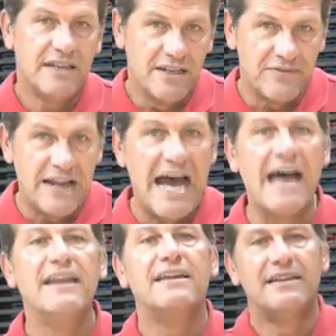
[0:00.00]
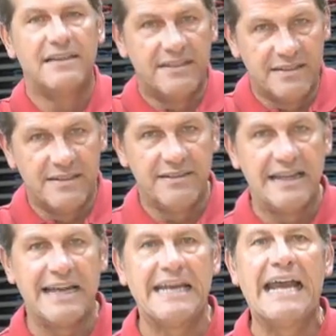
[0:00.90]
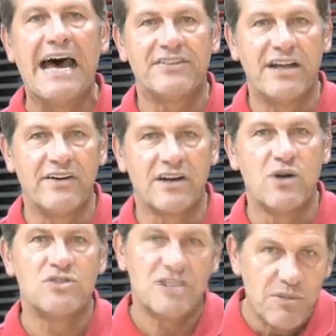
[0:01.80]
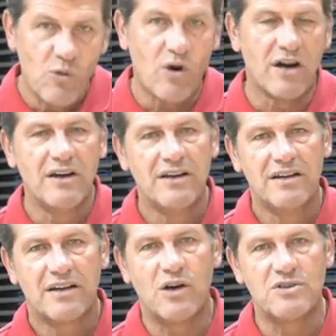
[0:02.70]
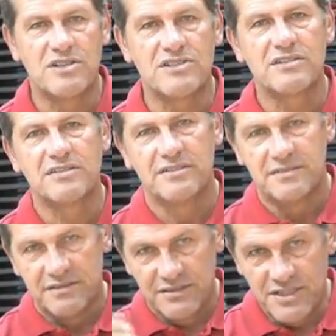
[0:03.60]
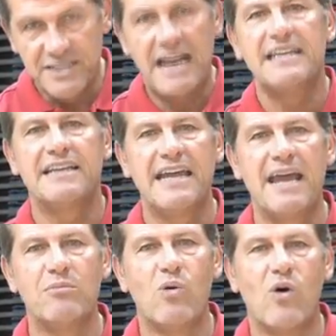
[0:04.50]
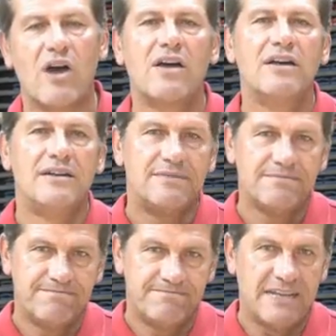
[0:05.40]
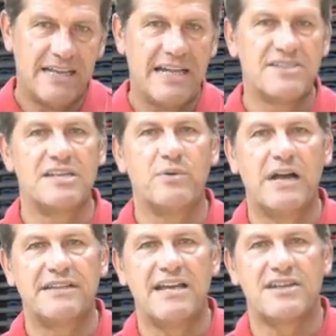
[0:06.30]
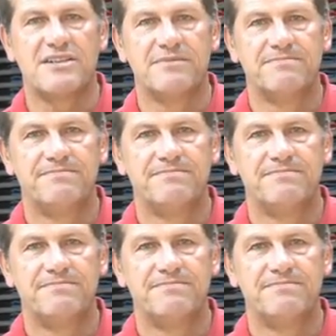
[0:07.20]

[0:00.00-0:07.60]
If not, then get out there and go see more coaches, study the game more, and then see where that takes you.